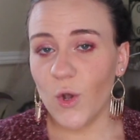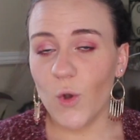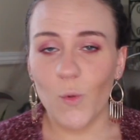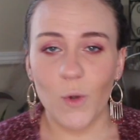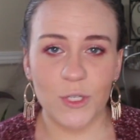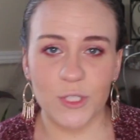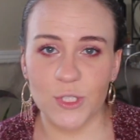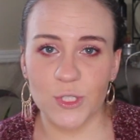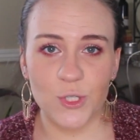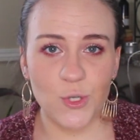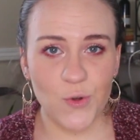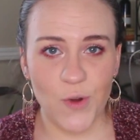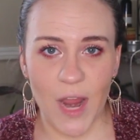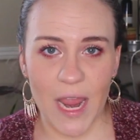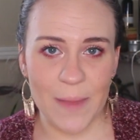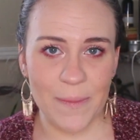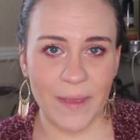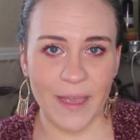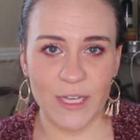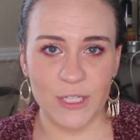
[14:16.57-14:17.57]
which is
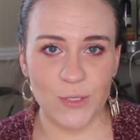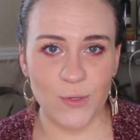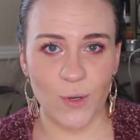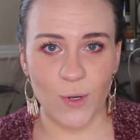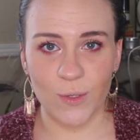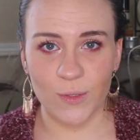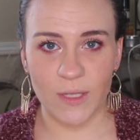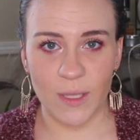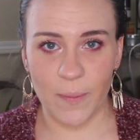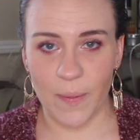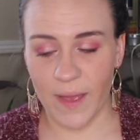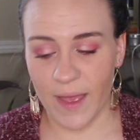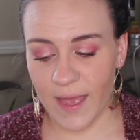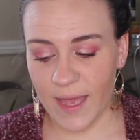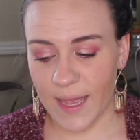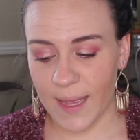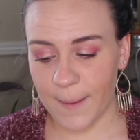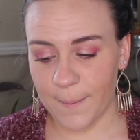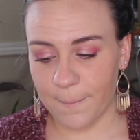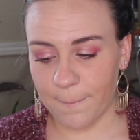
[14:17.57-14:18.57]
great because you only
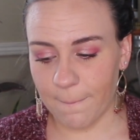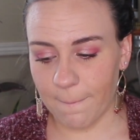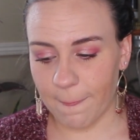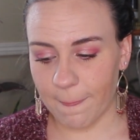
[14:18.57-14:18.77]
pay